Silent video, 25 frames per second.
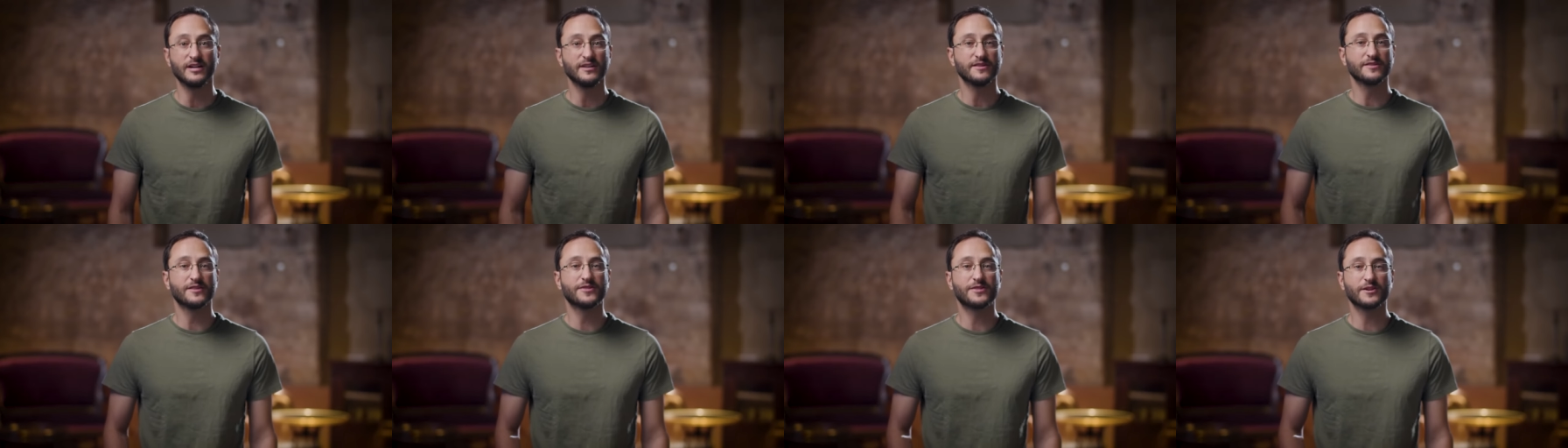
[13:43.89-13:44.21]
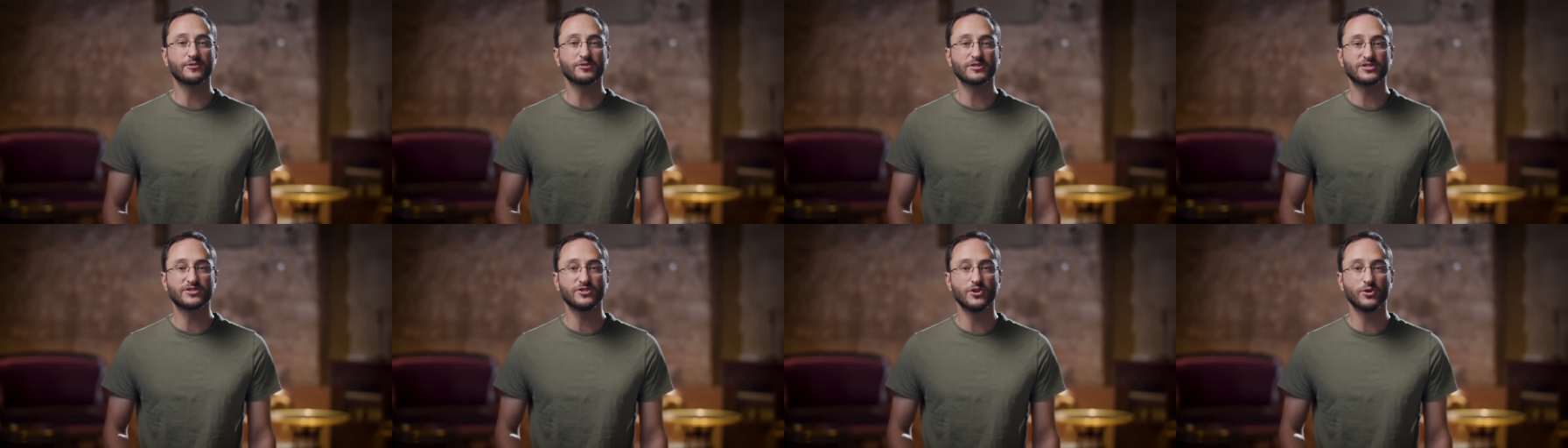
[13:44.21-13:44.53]
that
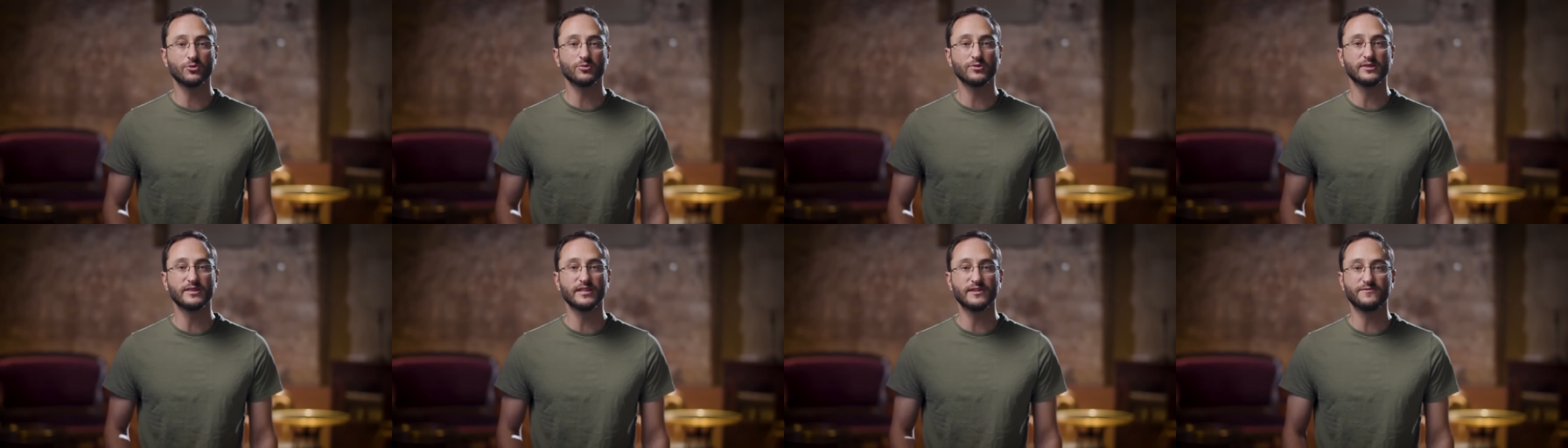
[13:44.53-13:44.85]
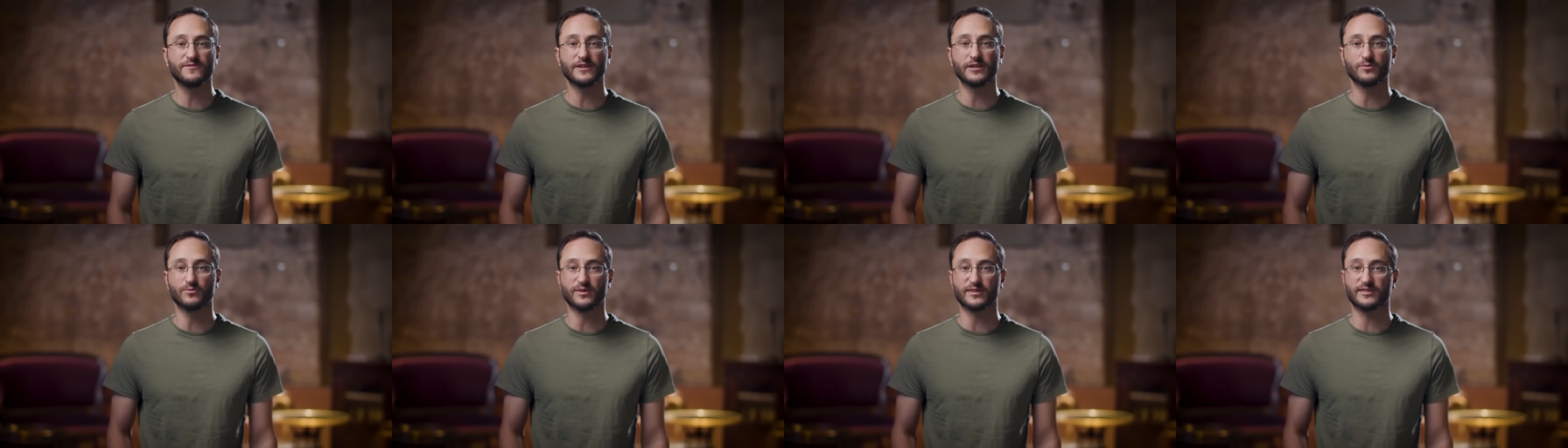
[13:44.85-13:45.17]
there is no
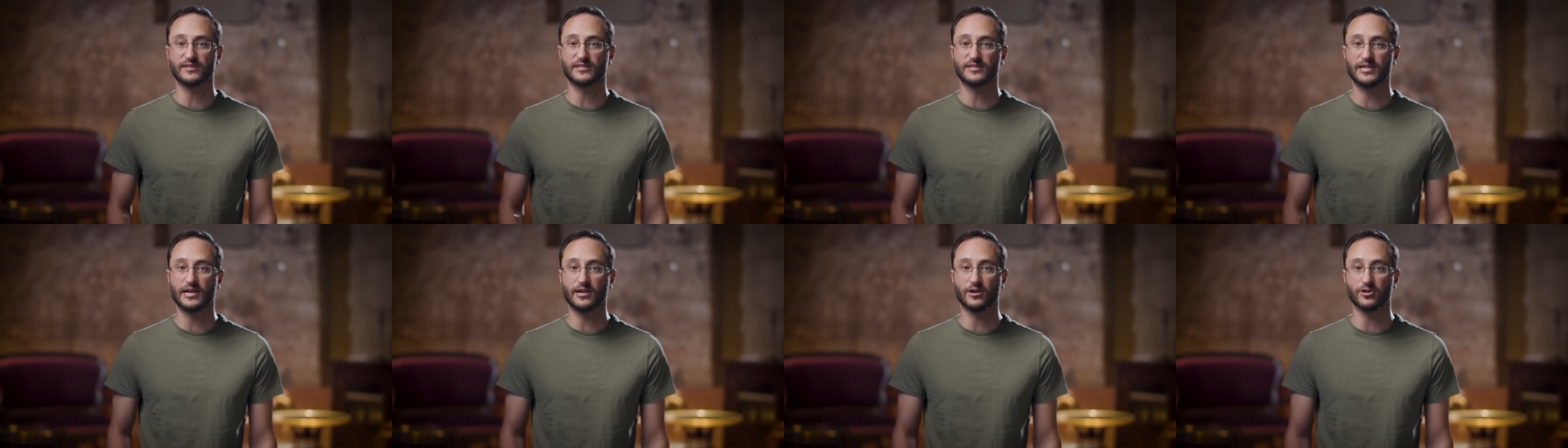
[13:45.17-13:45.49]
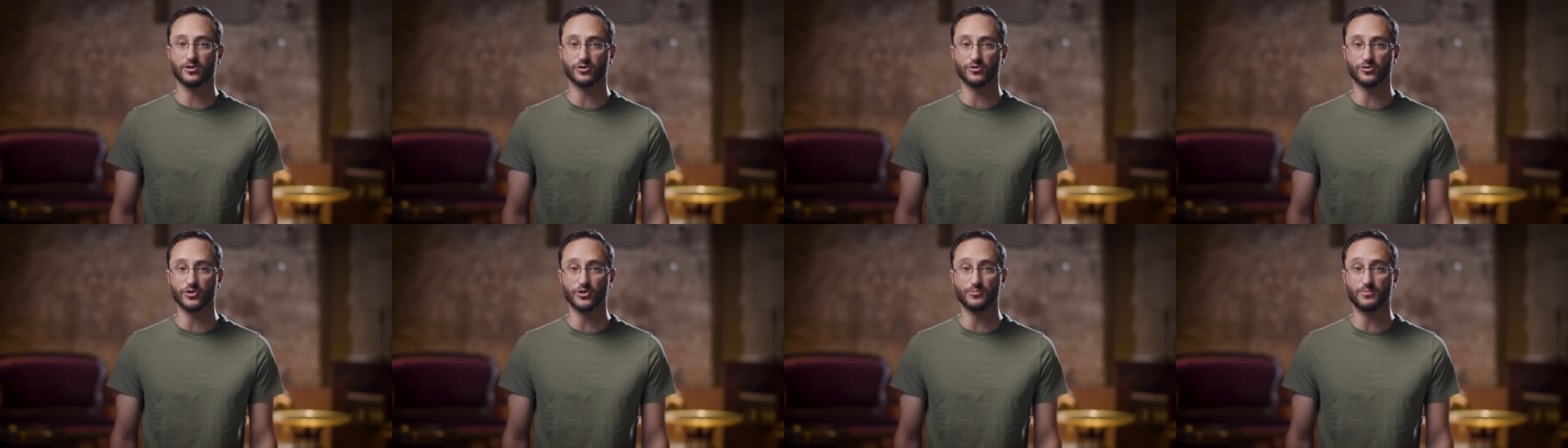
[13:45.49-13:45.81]
living with a
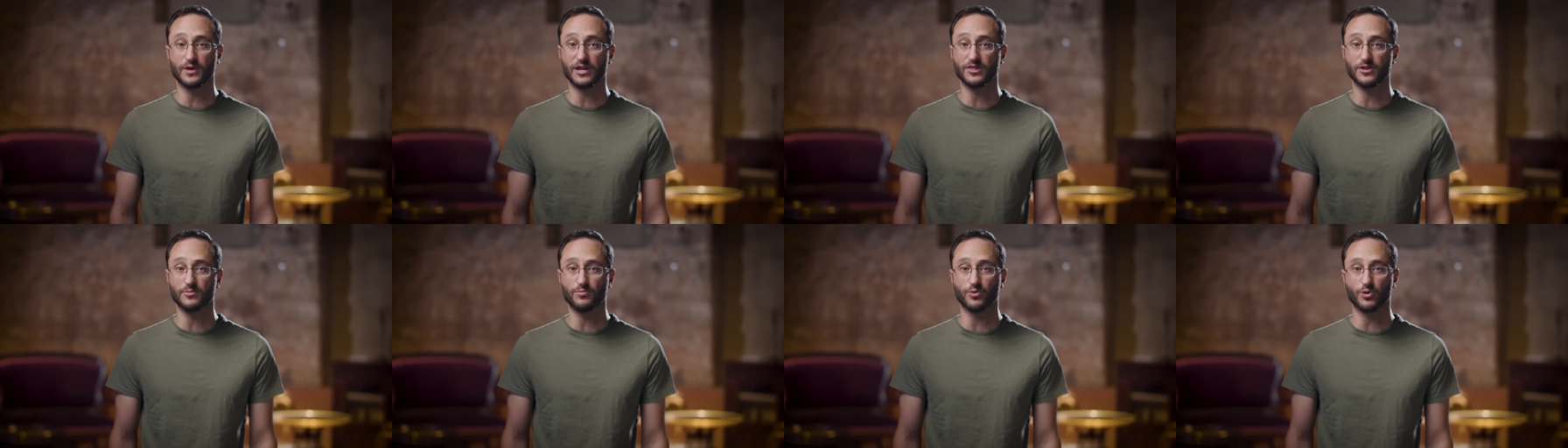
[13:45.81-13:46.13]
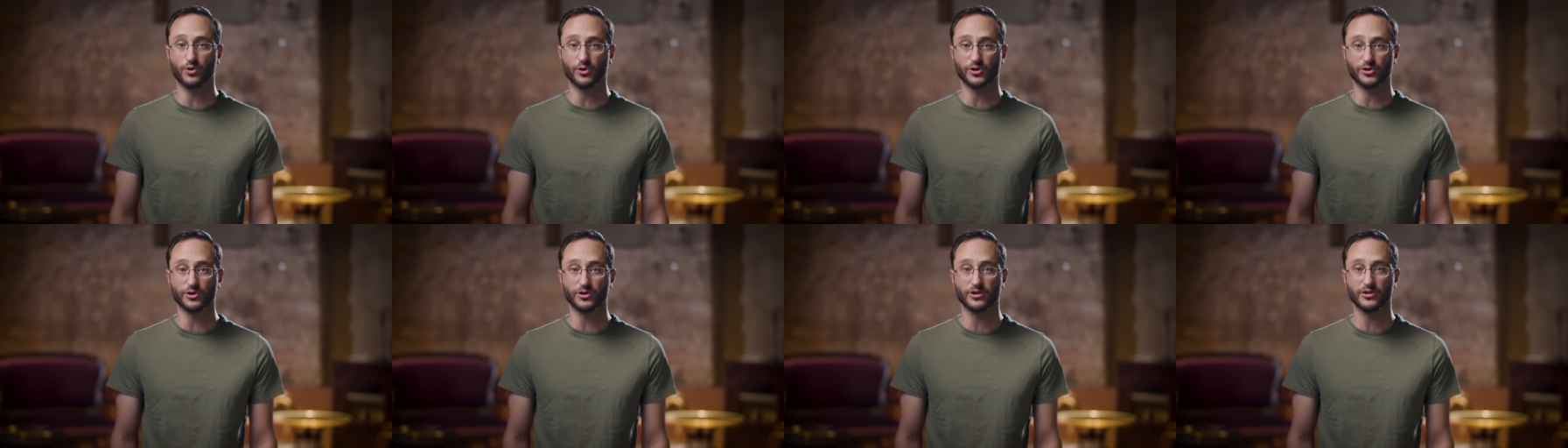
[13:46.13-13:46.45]
terror group on the
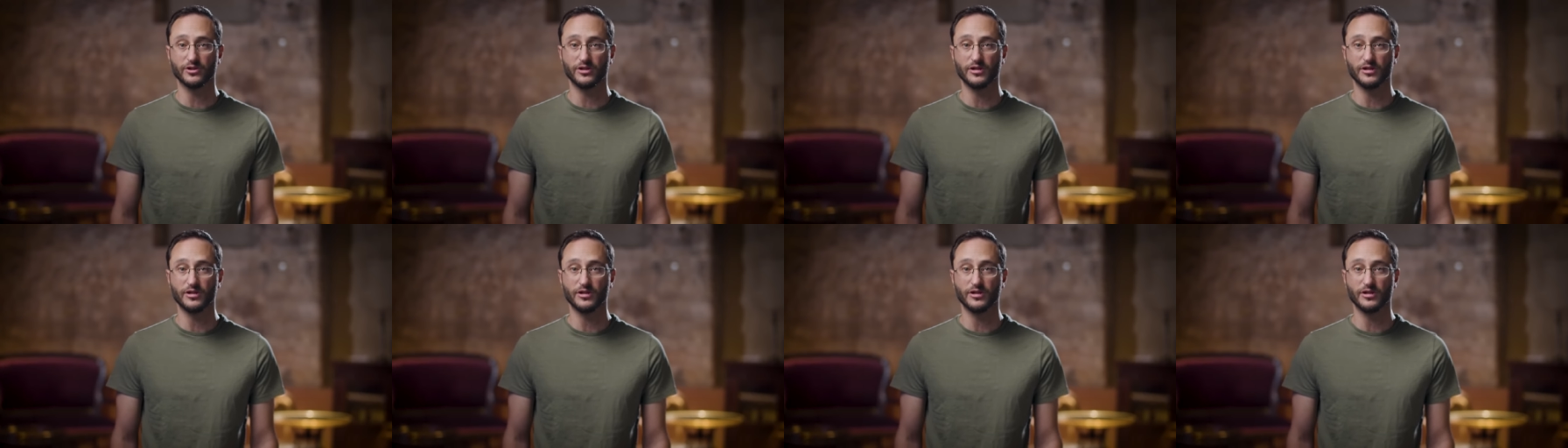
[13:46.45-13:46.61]
border,